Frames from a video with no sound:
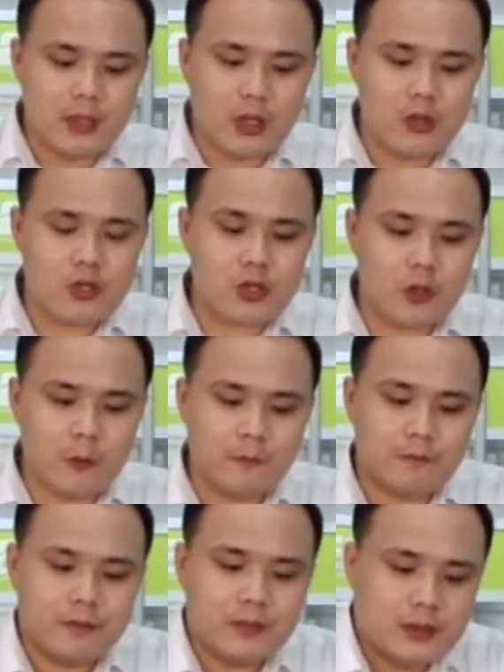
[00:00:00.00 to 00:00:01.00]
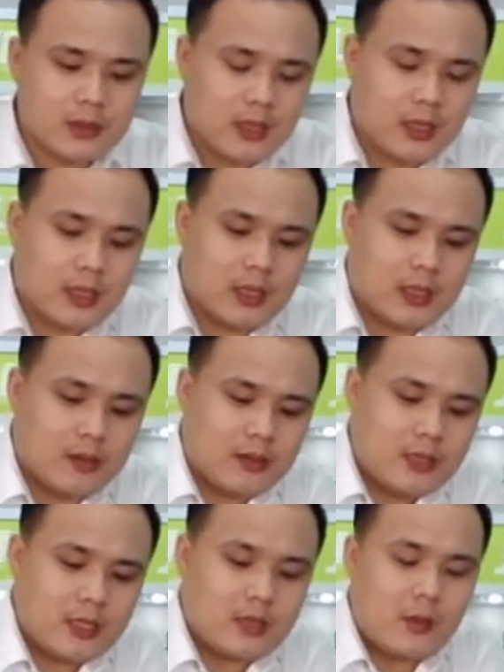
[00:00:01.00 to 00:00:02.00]
Also,
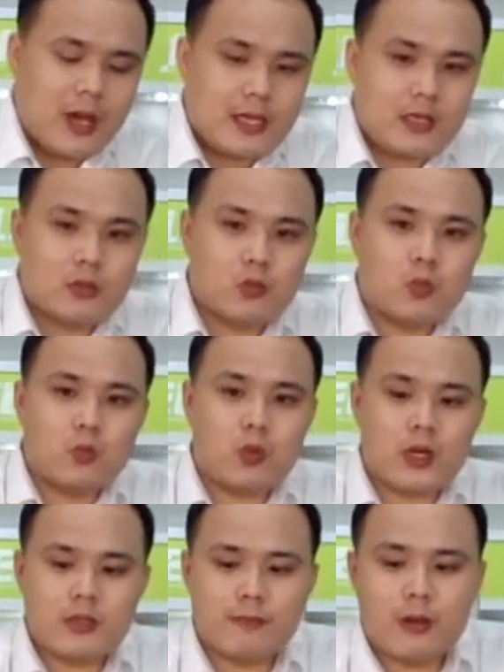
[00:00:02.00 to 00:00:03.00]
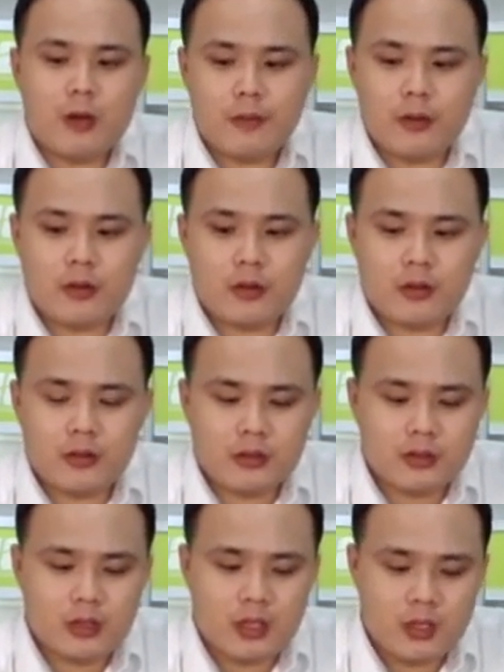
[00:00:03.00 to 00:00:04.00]
this device was popular.
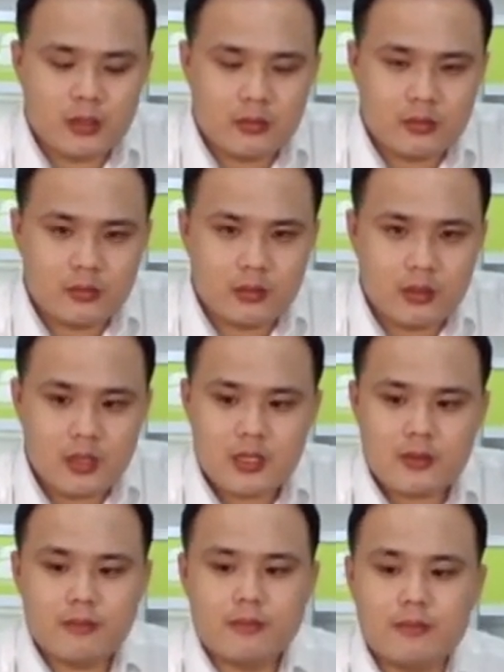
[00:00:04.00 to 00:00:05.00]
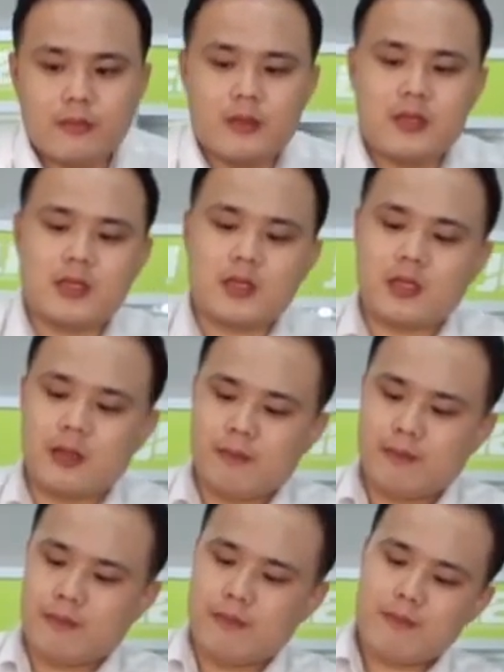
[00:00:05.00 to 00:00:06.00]
This is the
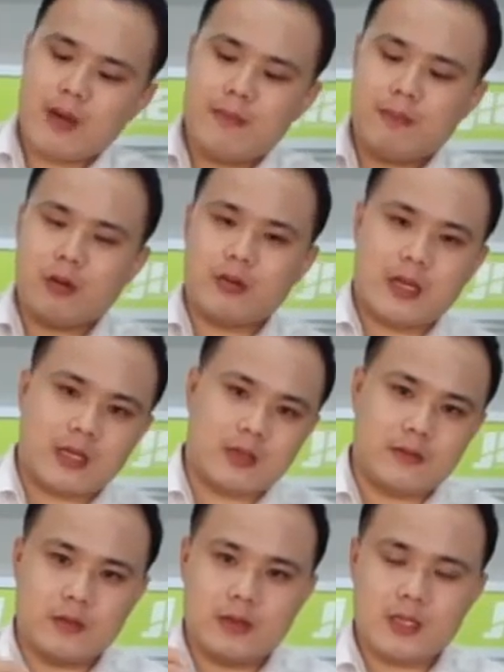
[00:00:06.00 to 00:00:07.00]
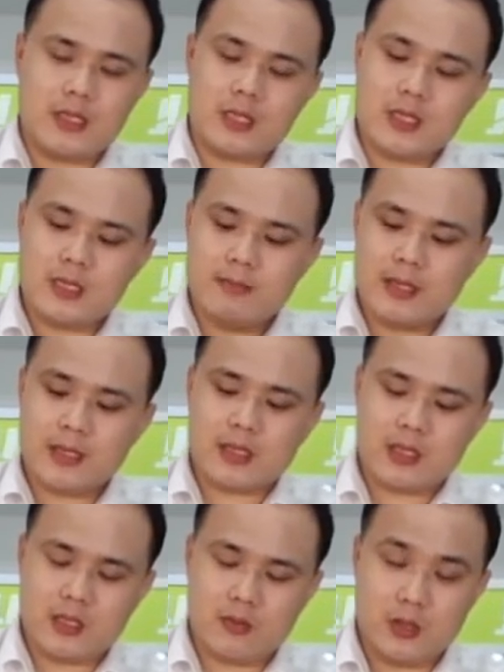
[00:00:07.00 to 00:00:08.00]
main product for this
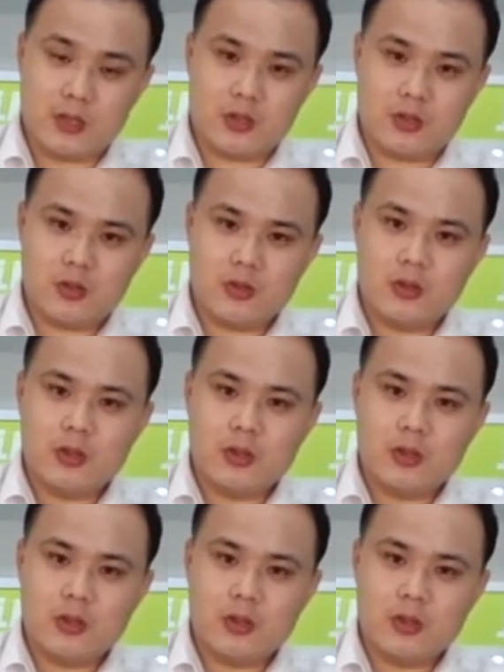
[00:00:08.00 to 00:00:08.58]
dismatic switch.